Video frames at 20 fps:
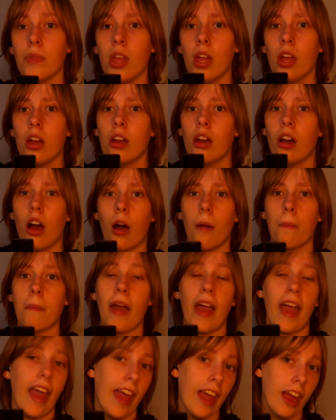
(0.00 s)

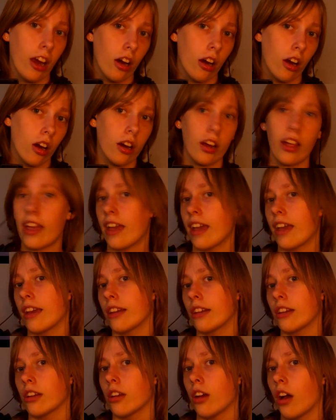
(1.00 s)
Hair
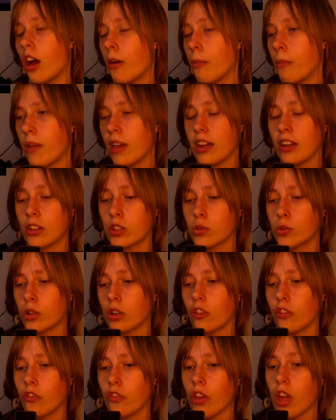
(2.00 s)
and any sort
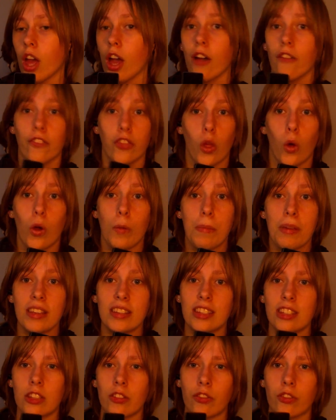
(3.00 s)
of flowy
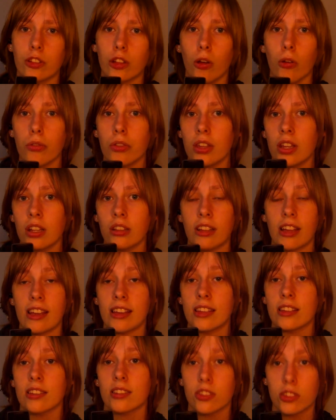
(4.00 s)
pieces of clothing, like
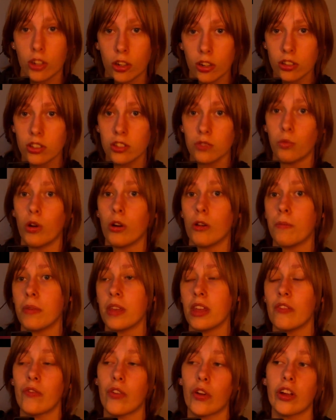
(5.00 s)
skirts, would be
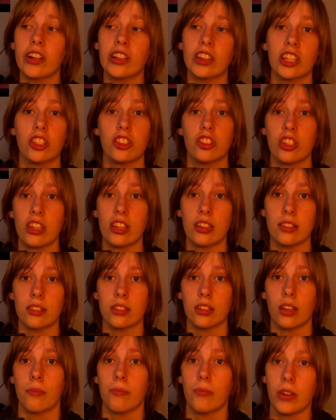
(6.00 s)
very glitchy in
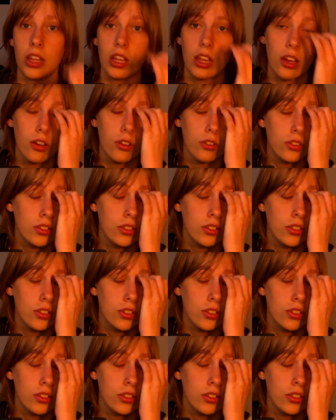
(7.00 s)
some videos.